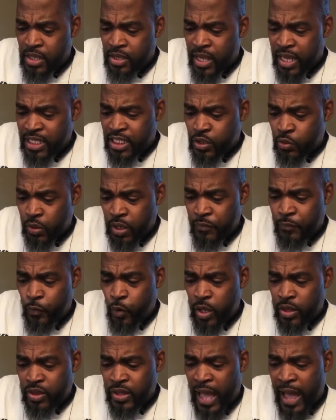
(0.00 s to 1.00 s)
that's
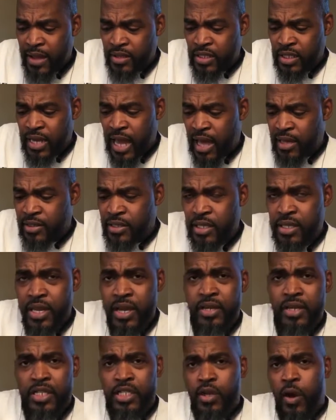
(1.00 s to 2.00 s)
$24,000 a
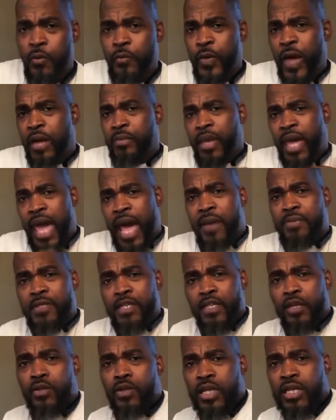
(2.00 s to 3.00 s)
year that your family
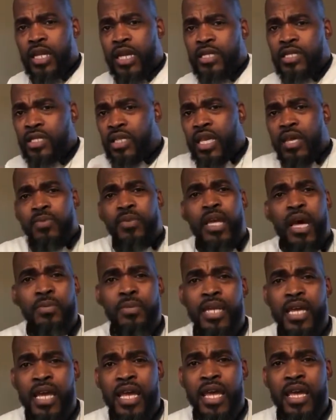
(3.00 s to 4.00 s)
absolutely needs to keep
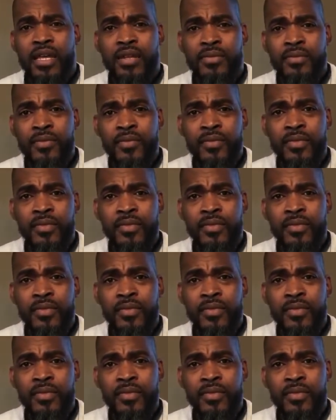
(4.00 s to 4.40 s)
coming in.